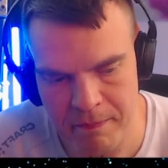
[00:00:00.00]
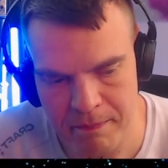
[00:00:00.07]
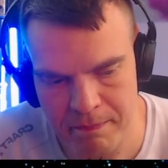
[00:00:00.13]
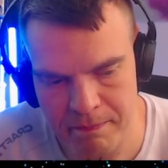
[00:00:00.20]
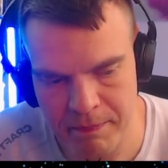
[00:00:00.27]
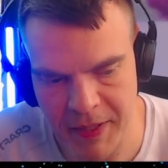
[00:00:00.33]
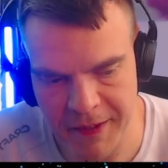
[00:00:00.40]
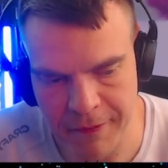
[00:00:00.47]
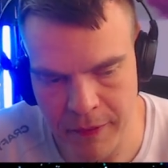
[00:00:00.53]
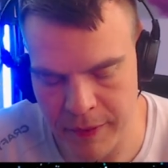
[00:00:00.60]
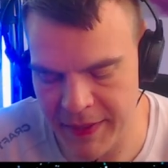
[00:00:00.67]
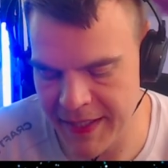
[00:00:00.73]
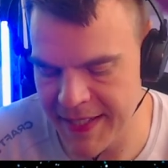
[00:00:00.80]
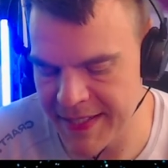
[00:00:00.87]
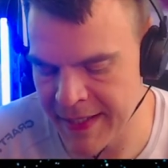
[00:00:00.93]
But for
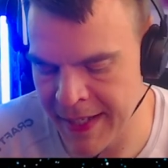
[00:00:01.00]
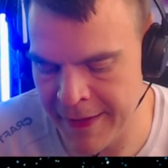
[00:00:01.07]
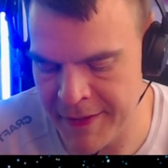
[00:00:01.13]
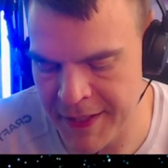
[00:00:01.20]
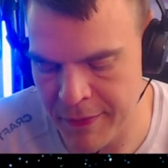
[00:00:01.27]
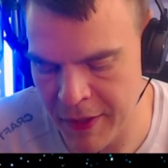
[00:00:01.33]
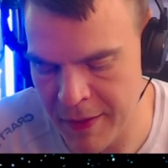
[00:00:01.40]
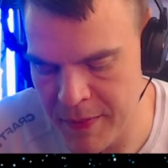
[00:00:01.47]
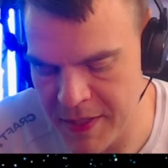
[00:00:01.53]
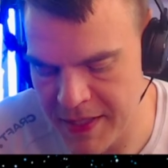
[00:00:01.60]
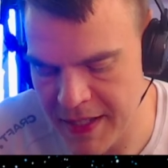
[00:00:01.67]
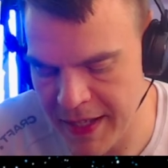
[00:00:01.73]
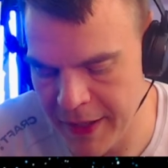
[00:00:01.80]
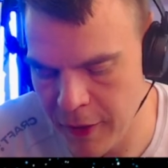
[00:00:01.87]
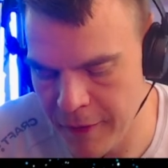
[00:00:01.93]
these live streams,
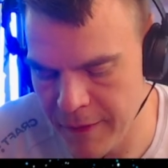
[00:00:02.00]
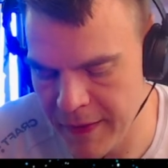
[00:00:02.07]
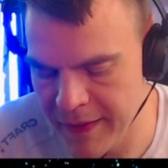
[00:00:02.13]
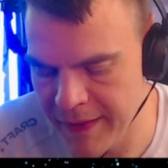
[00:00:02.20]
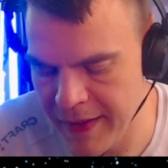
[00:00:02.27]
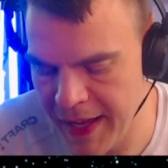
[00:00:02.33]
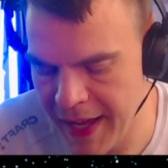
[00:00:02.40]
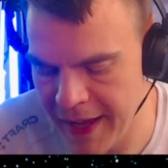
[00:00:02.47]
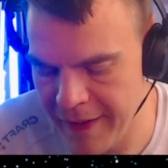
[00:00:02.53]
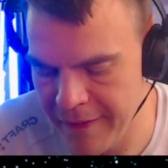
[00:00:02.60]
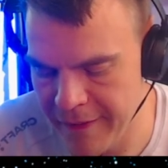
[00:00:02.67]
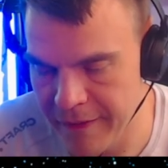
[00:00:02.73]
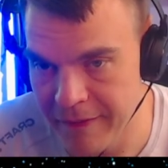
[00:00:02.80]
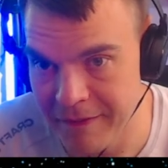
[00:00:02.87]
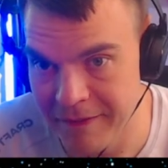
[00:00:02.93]
I often
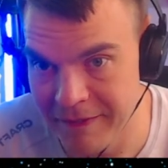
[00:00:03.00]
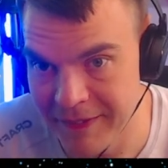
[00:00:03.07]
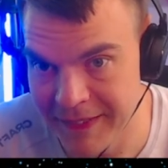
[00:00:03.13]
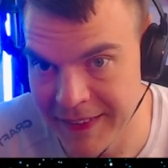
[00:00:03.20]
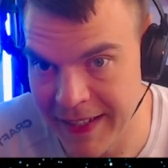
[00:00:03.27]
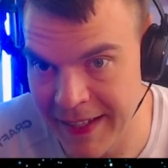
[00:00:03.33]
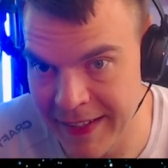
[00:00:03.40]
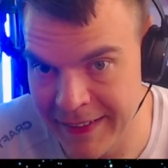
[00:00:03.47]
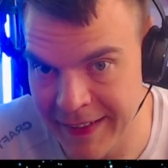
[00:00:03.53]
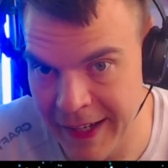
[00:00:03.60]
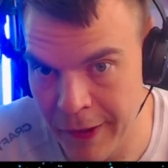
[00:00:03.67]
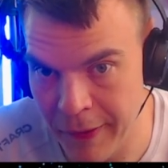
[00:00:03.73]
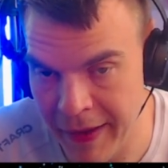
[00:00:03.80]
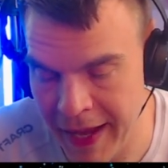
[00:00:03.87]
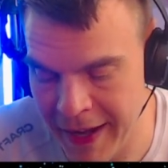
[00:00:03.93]
have the
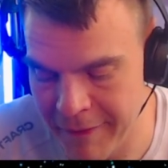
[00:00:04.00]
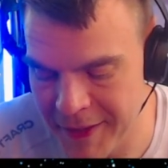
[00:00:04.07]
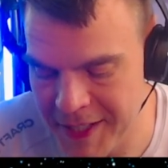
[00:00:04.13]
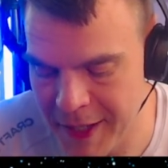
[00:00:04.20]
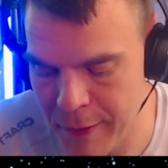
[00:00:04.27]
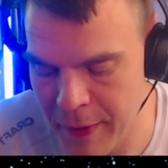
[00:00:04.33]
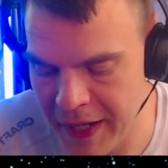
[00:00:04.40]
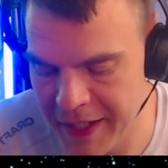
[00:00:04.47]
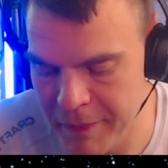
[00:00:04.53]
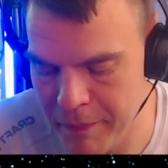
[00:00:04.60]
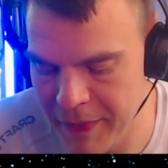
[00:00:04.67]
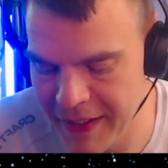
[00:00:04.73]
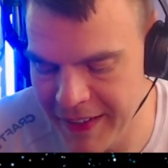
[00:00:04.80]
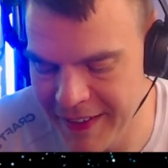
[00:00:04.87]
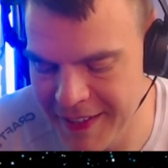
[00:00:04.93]
entire canvas quite
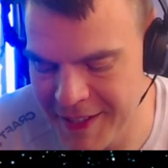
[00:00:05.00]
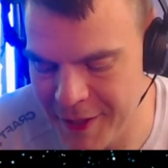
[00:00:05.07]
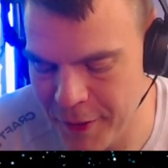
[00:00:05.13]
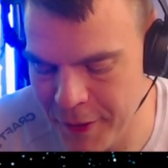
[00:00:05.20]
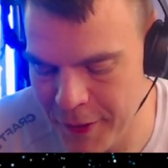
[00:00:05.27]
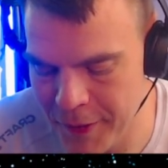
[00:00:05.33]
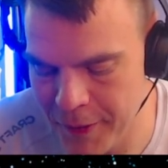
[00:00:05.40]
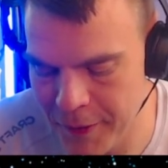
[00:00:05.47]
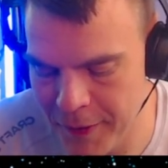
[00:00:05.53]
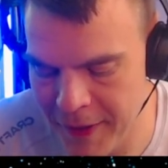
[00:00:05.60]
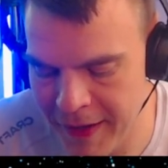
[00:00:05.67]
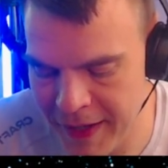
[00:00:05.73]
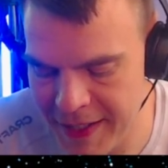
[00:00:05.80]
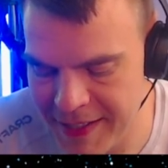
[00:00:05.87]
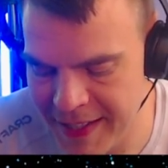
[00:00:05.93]
big so you
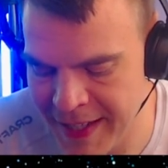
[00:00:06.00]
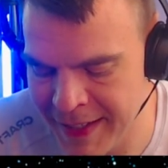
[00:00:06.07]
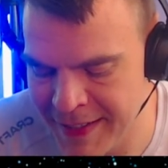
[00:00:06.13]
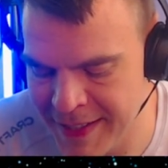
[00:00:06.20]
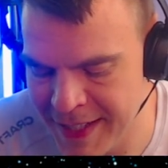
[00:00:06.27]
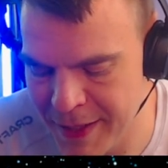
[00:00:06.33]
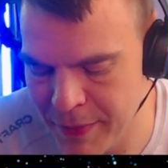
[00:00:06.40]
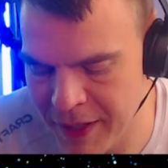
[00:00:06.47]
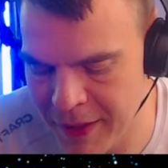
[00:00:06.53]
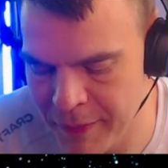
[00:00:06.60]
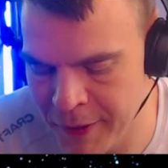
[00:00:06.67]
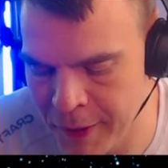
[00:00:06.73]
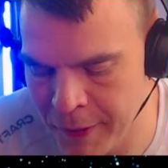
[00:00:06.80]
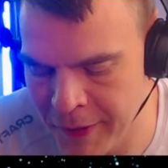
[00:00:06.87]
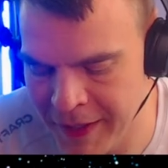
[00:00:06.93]
guys can see what I'm
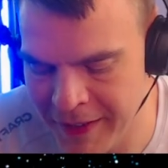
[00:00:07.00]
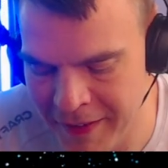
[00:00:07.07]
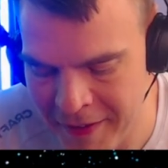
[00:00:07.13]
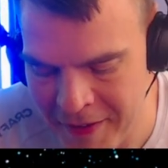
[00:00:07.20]
doing.